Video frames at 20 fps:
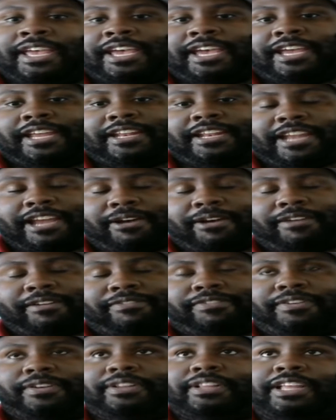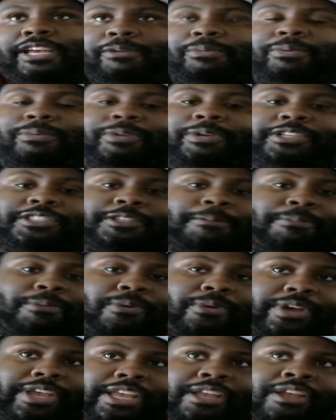And now I feel like we reached the
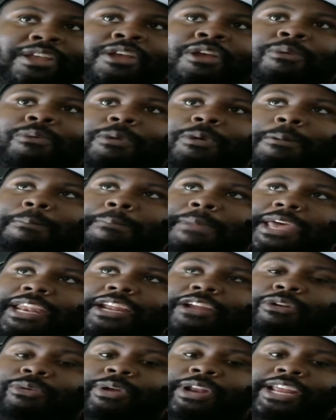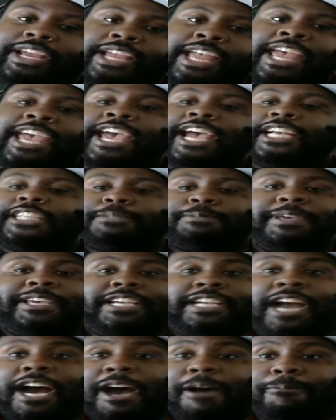point where Metacritic has
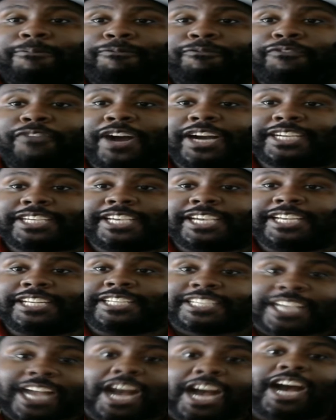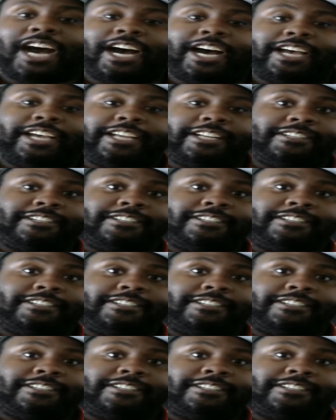become fucking God!